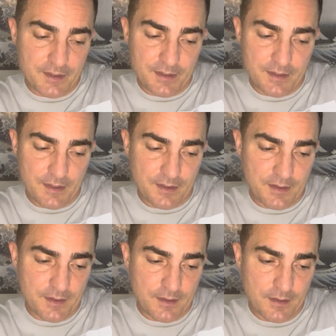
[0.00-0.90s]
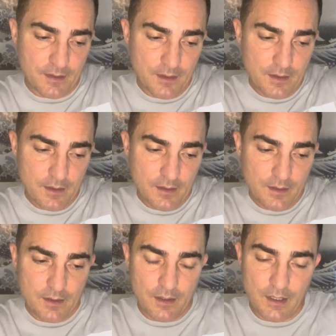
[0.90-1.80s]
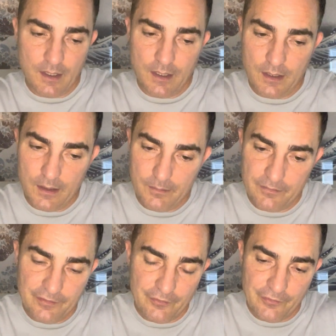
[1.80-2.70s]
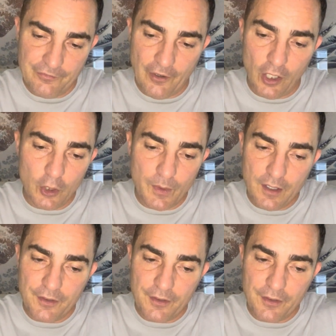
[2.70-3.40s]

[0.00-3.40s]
This is following